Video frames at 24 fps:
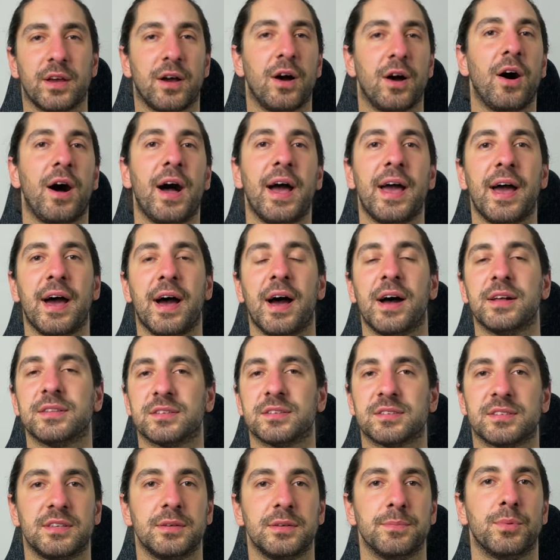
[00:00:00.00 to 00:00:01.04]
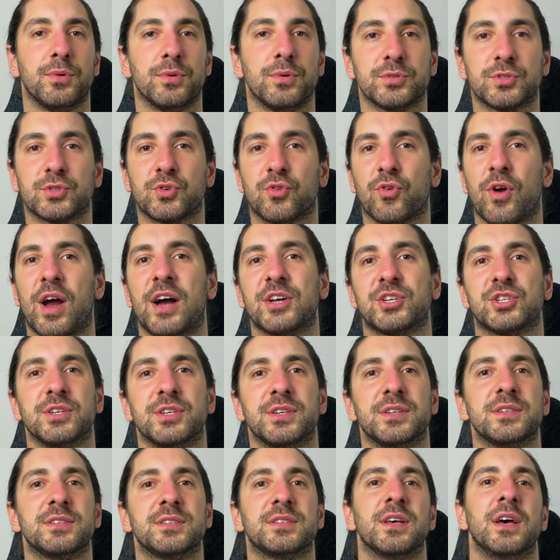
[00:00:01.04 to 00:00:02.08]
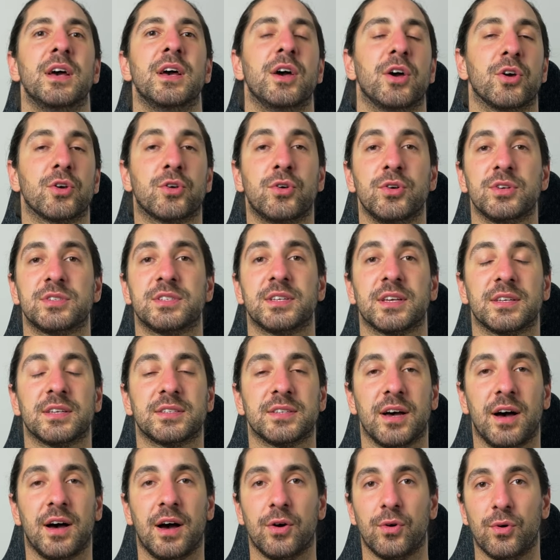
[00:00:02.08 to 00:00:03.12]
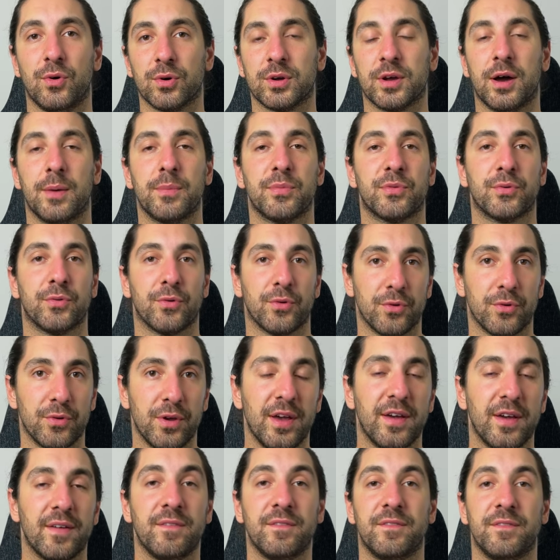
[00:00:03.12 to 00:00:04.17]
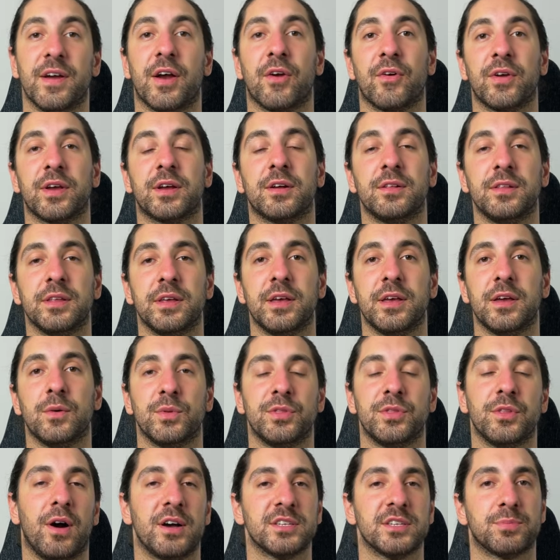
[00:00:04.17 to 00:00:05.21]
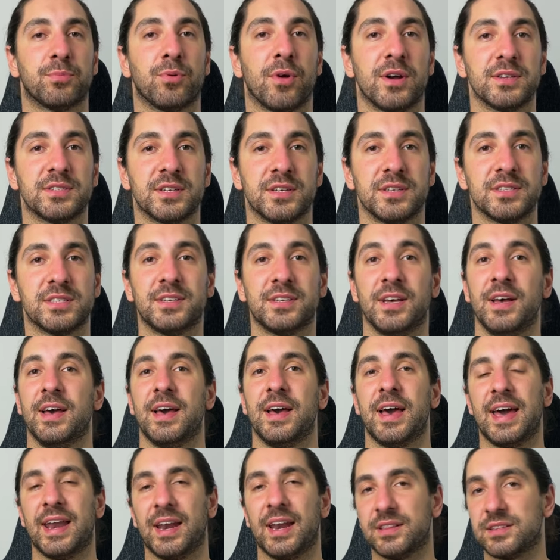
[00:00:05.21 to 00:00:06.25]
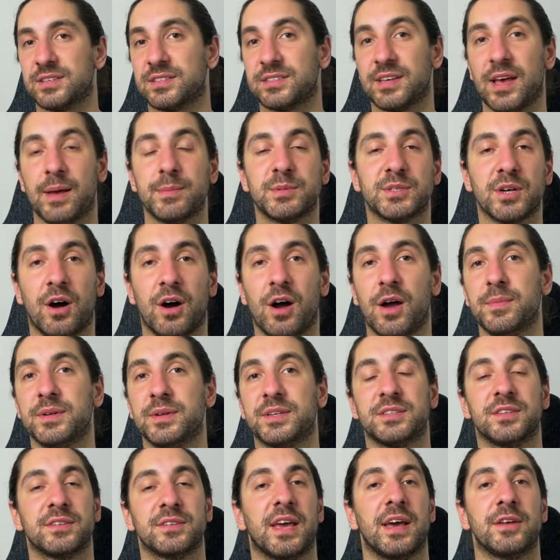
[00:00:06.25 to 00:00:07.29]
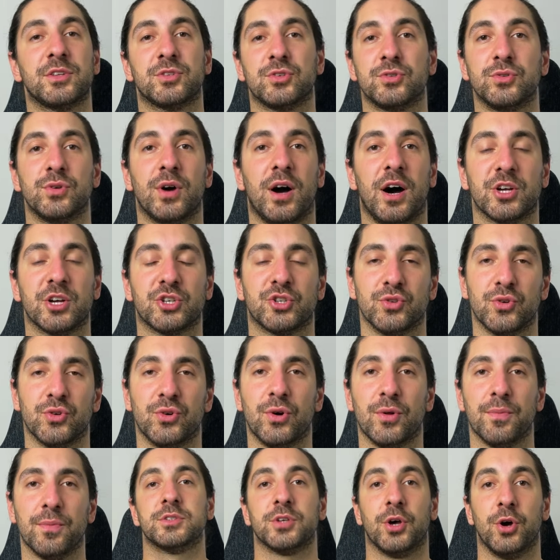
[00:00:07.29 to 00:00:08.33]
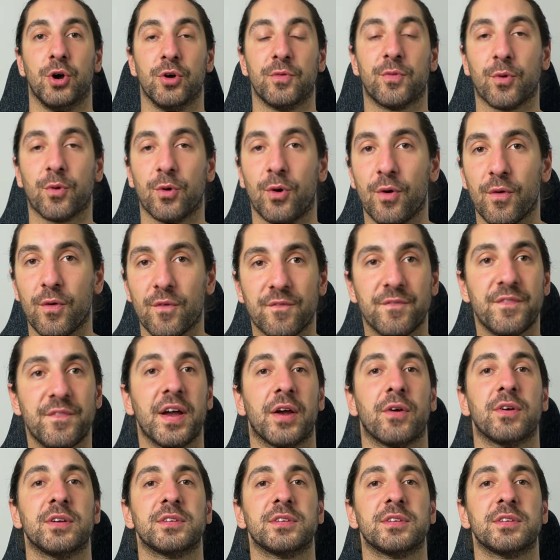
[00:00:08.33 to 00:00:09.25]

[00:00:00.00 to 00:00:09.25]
hi-hats, cymbals, crashes, acoustic guitar all come through very clear with nice presence. And at the same time, it doesn't get too harsh at all. So overall, very